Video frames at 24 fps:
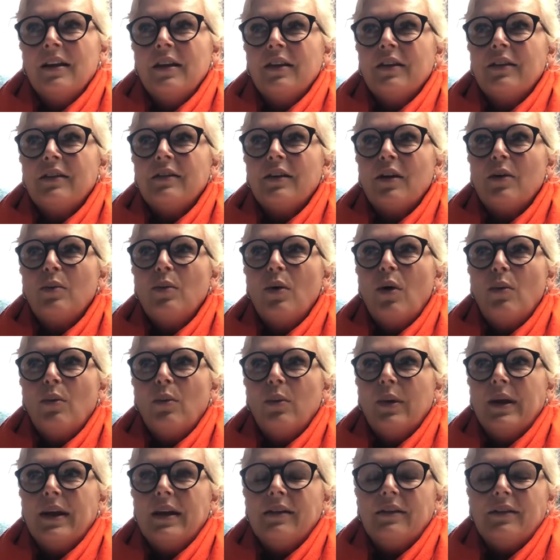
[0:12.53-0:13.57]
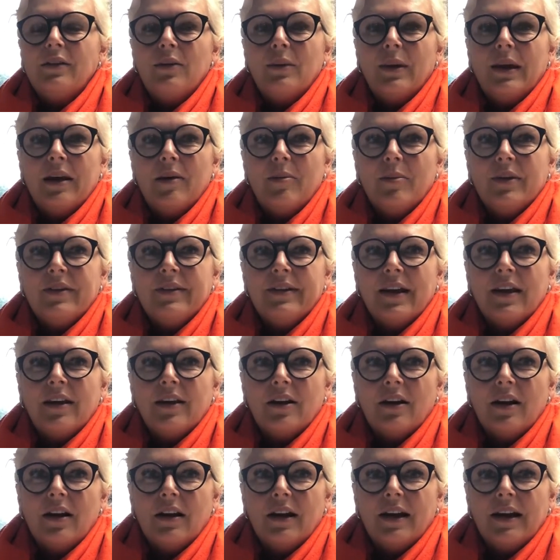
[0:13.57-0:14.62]
So what we do here
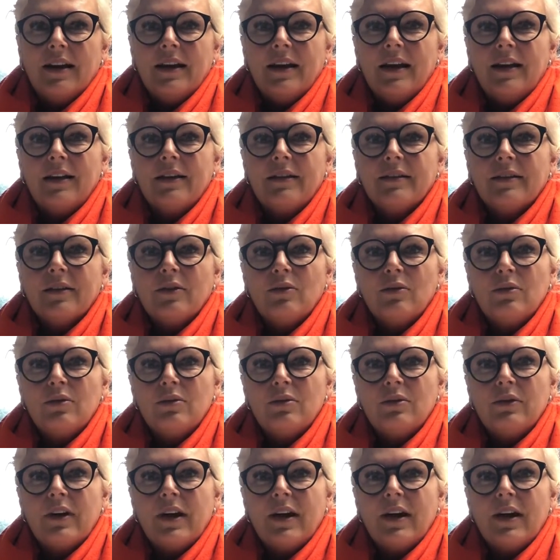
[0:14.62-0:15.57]
particularly is called